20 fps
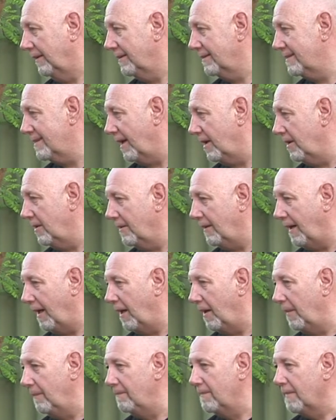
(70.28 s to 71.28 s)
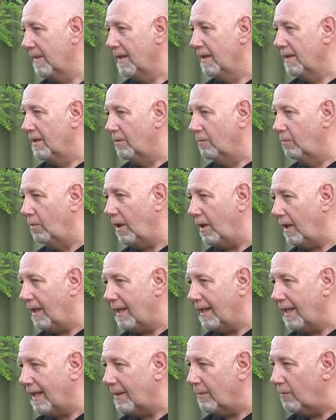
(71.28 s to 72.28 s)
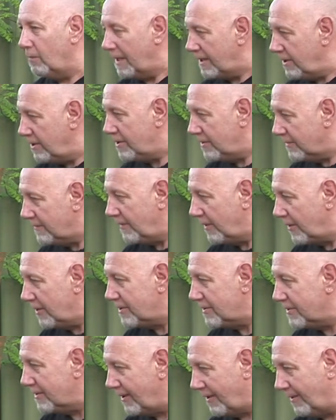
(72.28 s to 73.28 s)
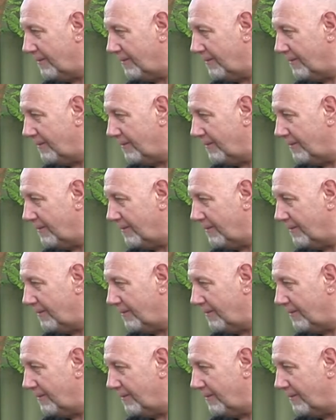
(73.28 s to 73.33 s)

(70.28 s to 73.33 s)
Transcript: So when did you first start